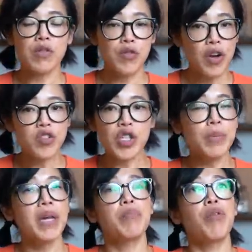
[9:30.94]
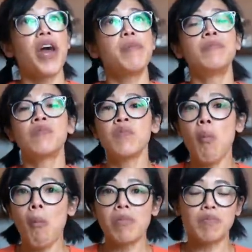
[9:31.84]
Freshly baked bread
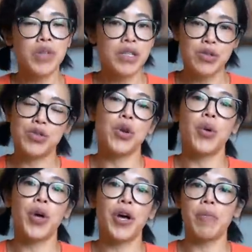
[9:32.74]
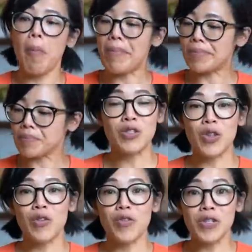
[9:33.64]
is so good. So
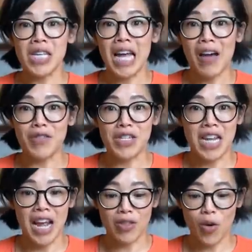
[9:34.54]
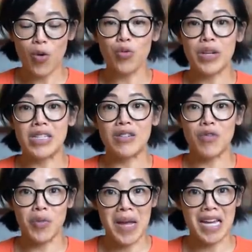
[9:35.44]
the first thing I have to say, and the whole reason
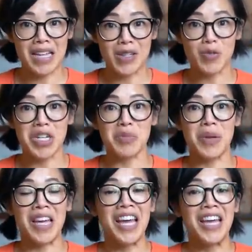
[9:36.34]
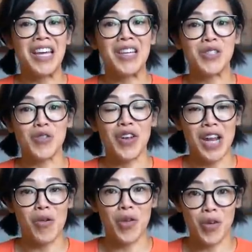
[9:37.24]
for making this recipe, is to find
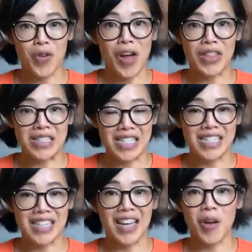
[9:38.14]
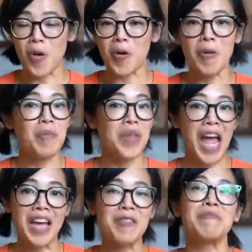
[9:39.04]
out whether or not this tastes like Coke.
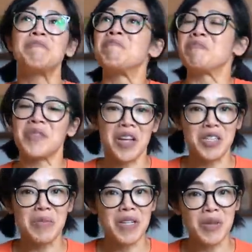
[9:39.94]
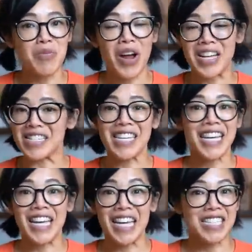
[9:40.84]
And, not to my surprise,
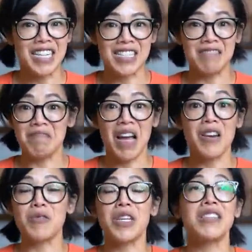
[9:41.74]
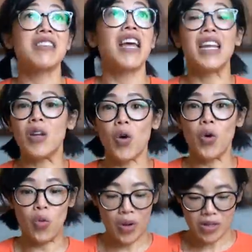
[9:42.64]
it doesn't. I don't taste any
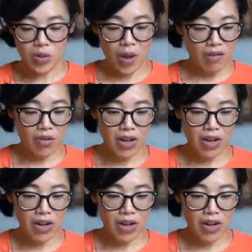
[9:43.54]
Coke whatsoever.